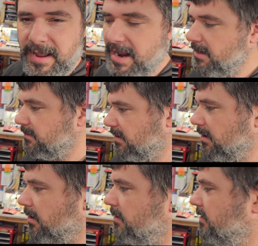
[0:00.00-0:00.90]
hands
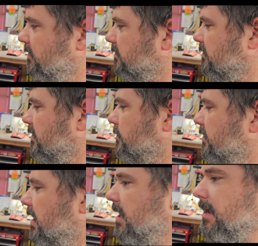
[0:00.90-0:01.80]
get on these
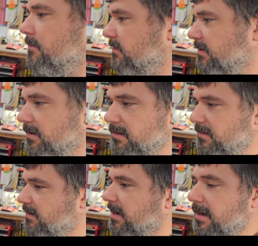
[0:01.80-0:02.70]
sometimes, and you
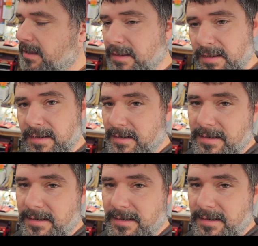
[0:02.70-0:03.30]
just gotta